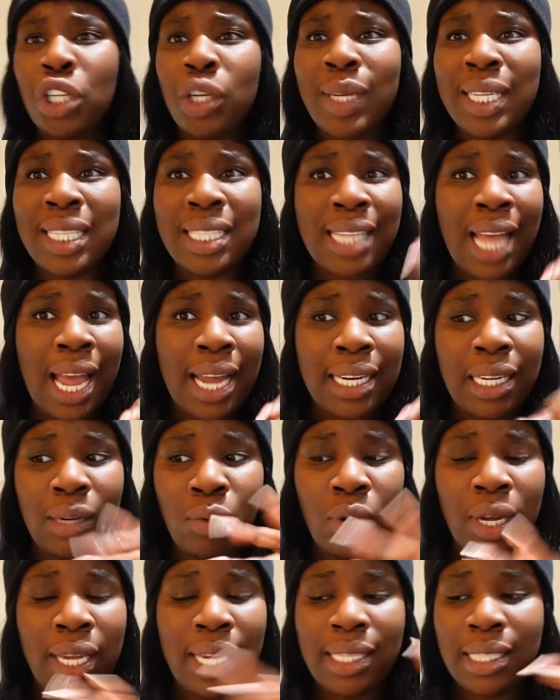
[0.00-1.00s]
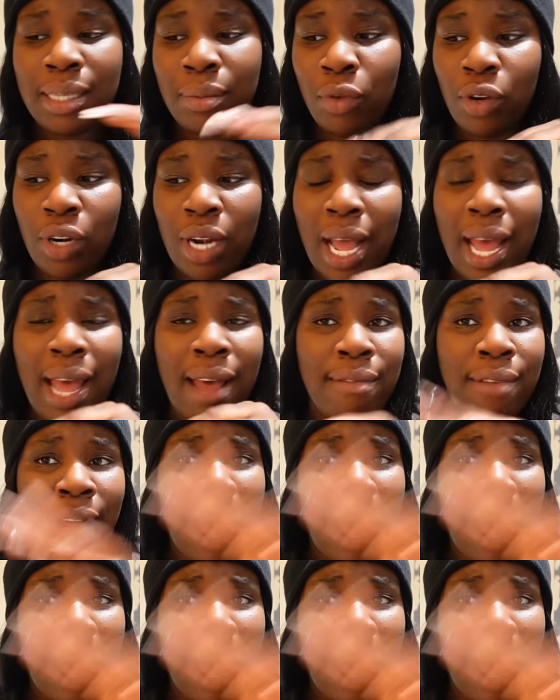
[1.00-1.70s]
you exactly what it is I'm gonna have